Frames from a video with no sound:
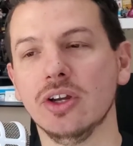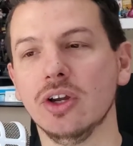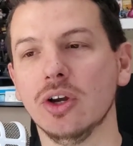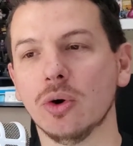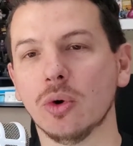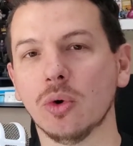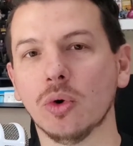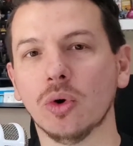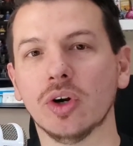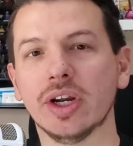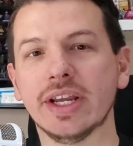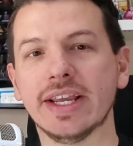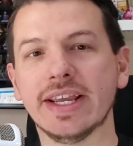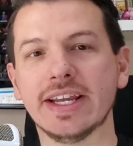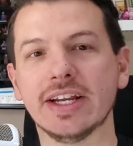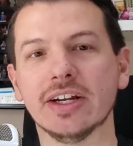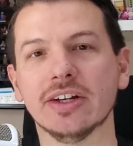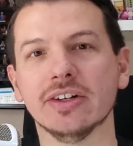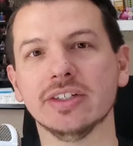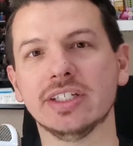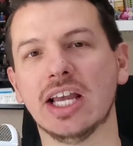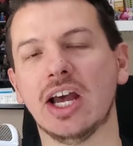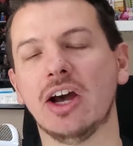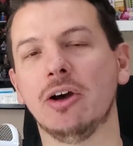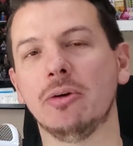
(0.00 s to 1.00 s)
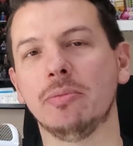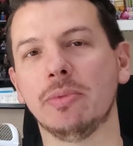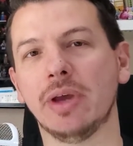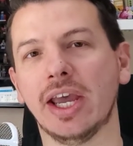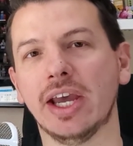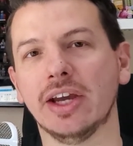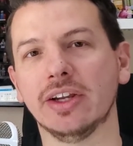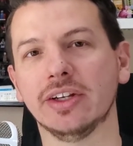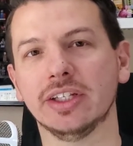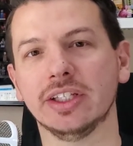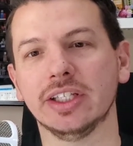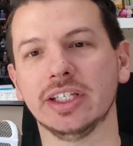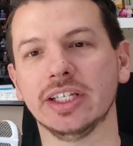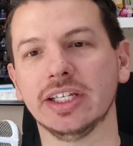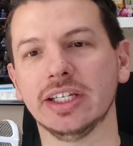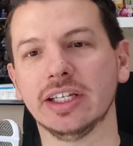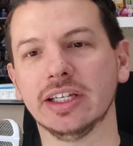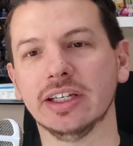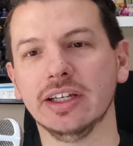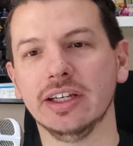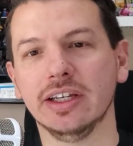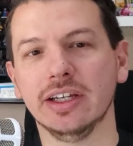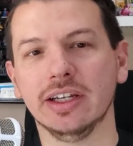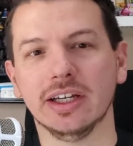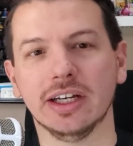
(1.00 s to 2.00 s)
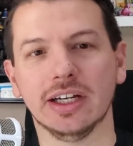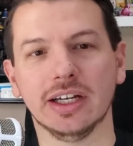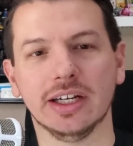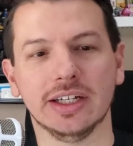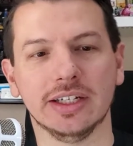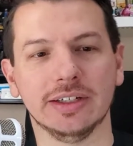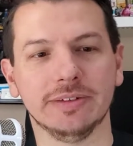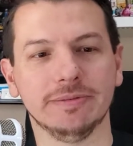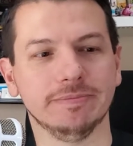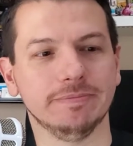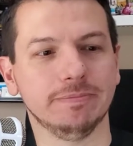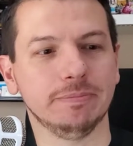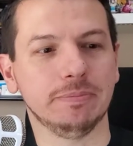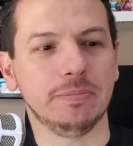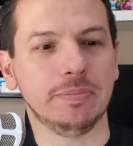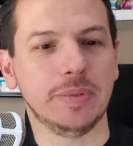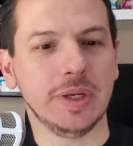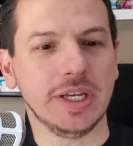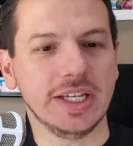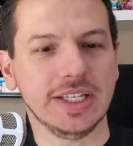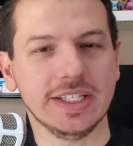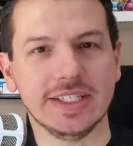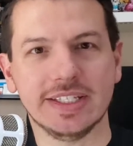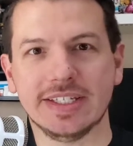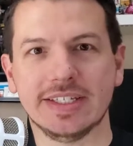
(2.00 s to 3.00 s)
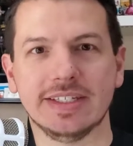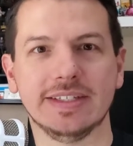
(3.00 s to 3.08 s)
or here's how I'm handling being,